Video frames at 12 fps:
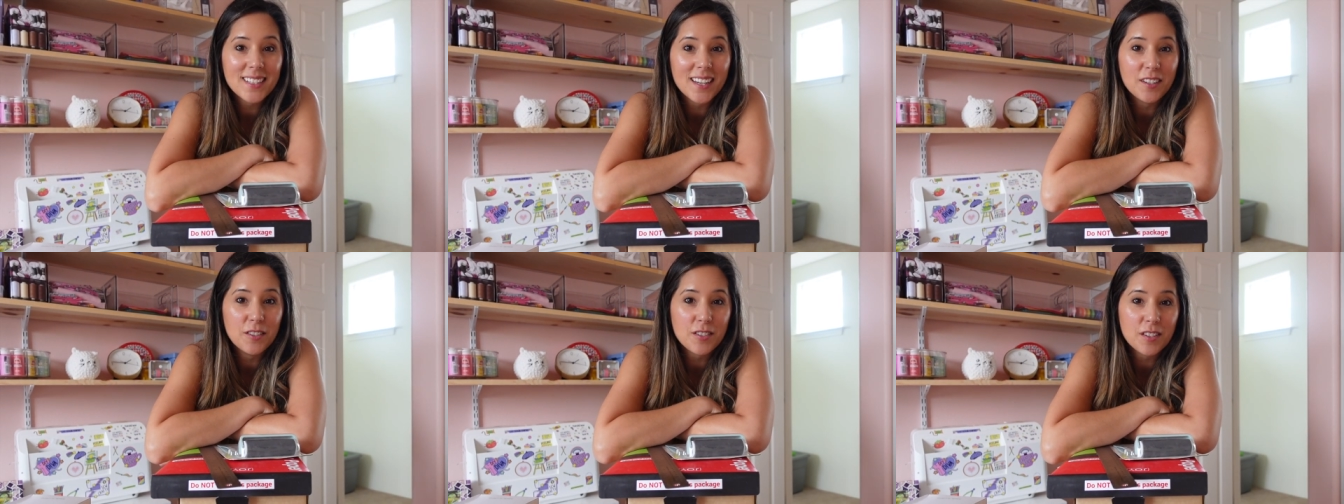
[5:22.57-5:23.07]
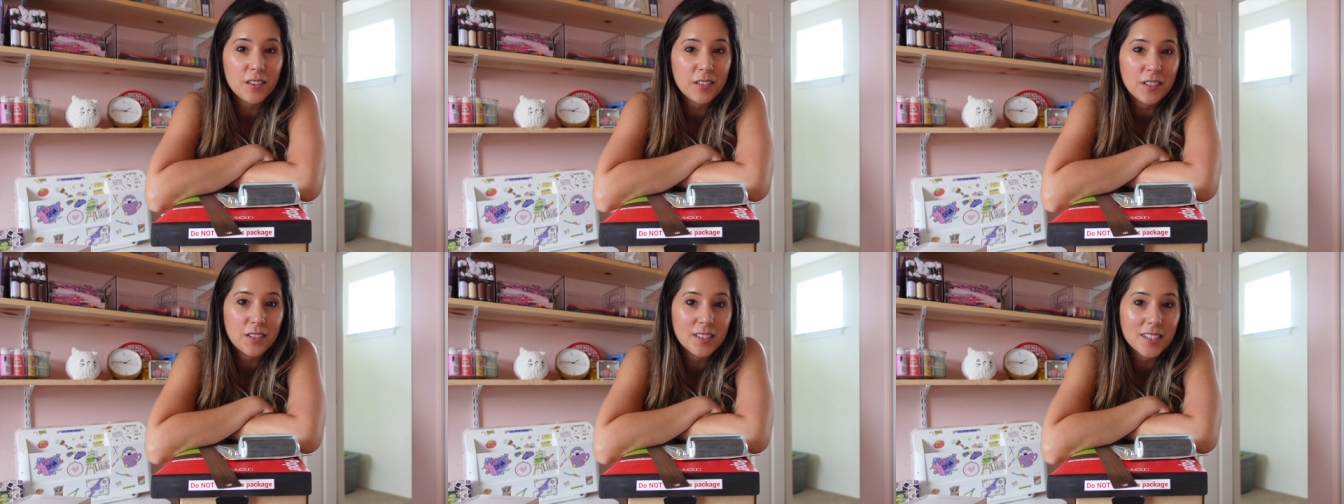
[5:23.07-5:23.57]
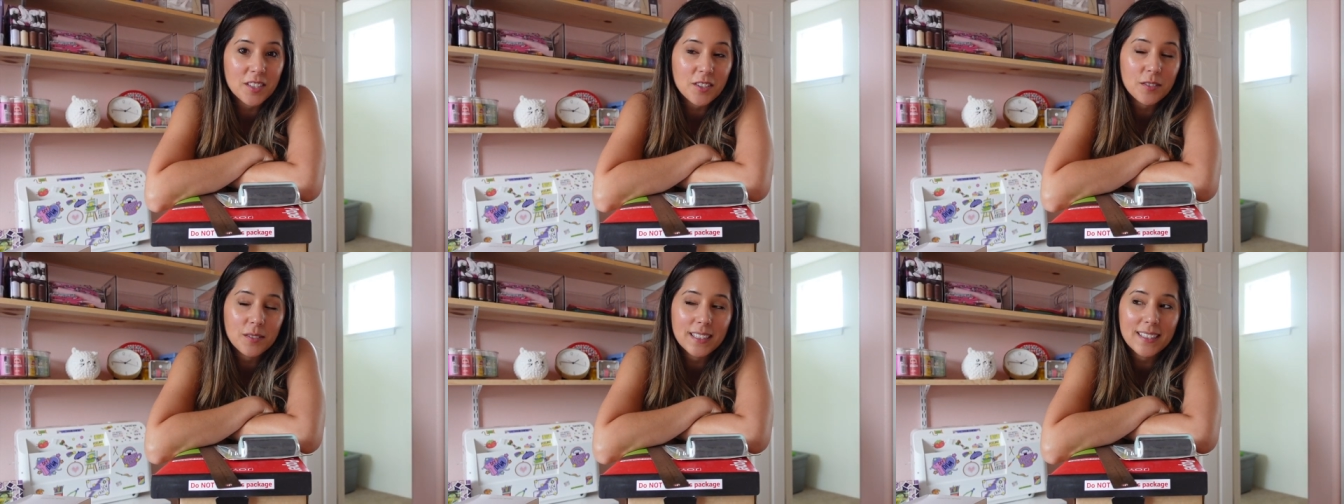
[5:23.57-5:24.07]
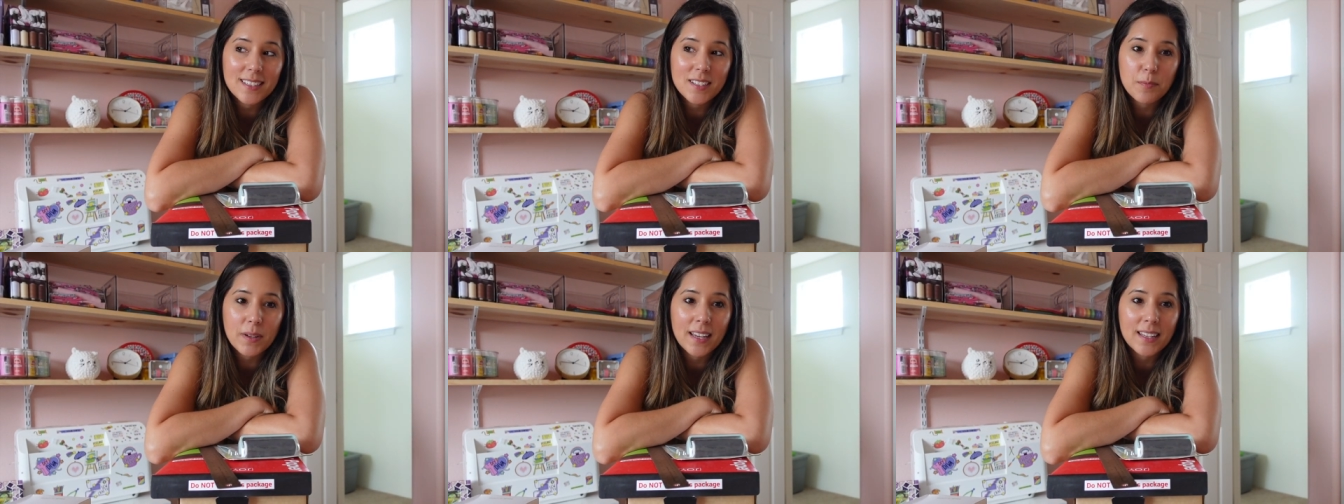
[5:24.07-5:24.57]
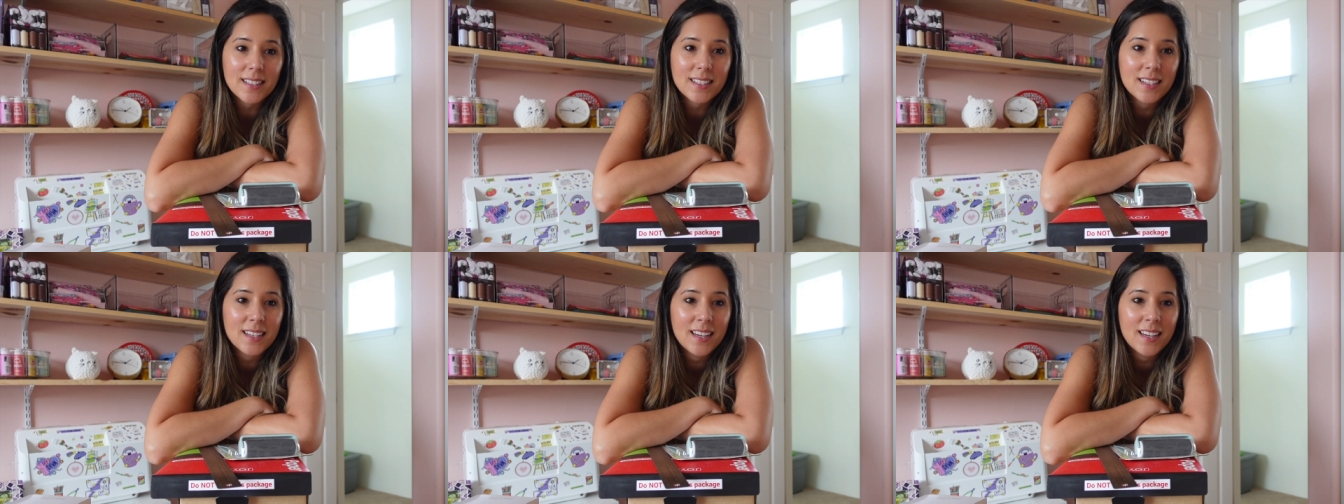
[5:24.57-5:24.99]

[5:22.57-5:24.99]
I usually only do digital ones, but